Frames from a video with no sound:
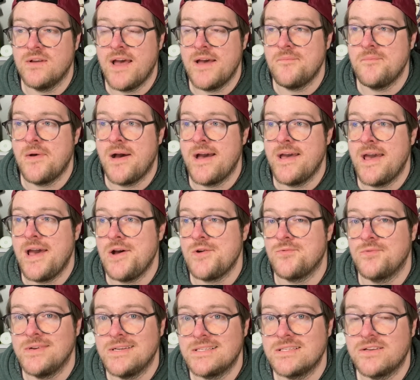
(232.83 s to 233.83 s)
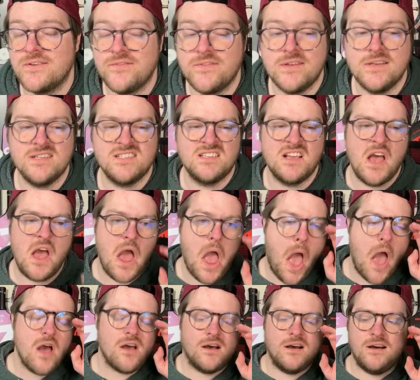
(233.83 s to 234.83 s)
Am I at risk of this?
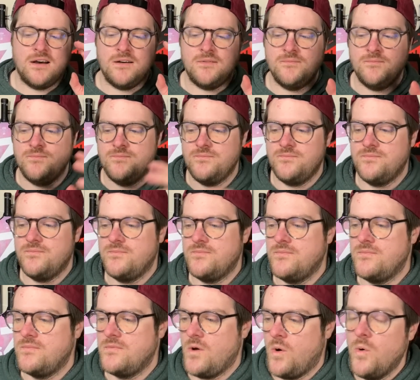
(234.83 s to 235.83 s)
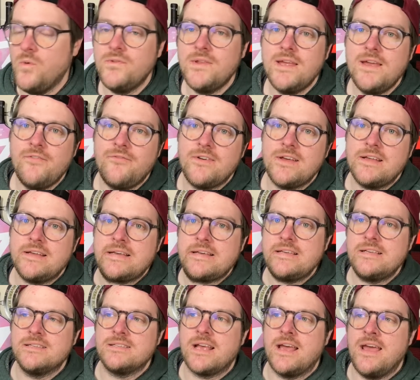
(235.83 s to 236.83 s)
Only if it
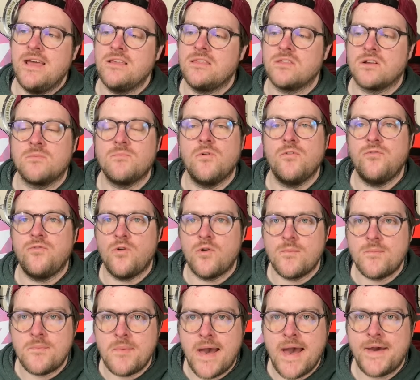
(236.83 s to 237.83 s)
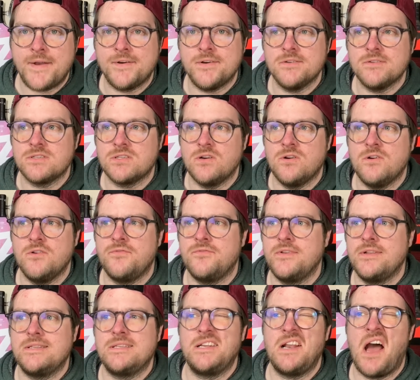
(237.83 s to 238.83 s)
is a thermoformed paddle. So if
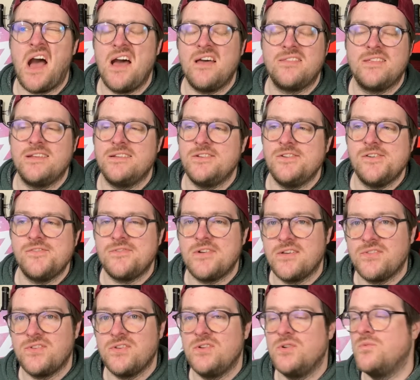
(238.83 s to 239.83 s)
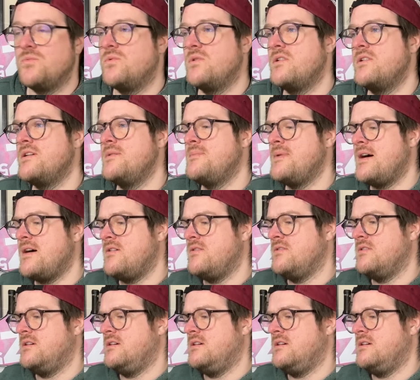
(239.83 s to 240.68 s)
it's not, then you have nothing to worry about.